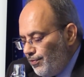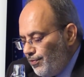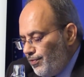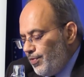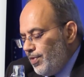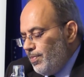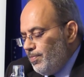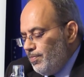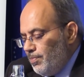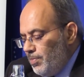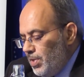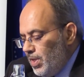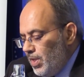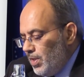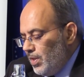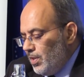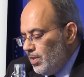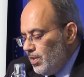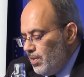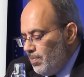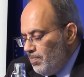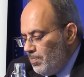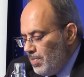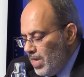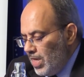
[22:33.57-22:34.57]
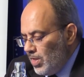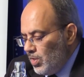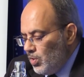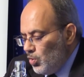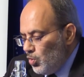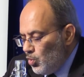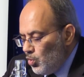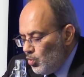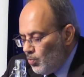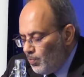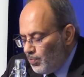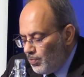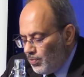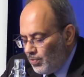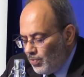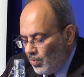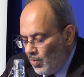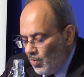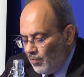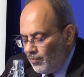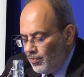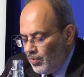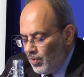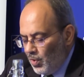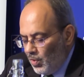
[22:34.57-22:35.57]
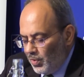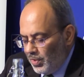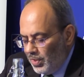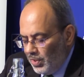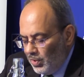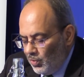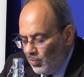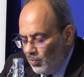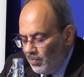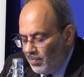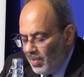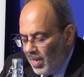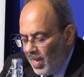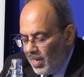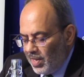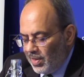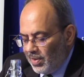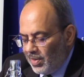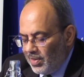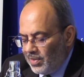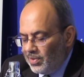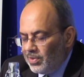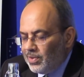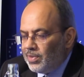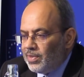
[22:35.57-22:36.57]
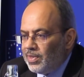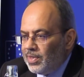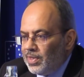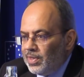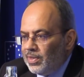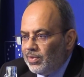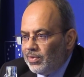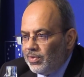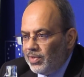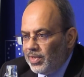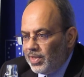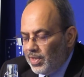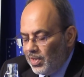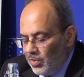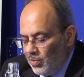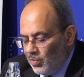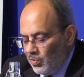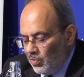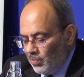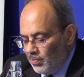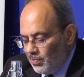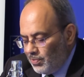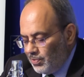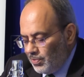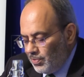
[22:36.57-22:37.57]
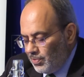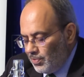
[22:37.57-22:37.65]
from being the main group of non EU migrants entering Europe.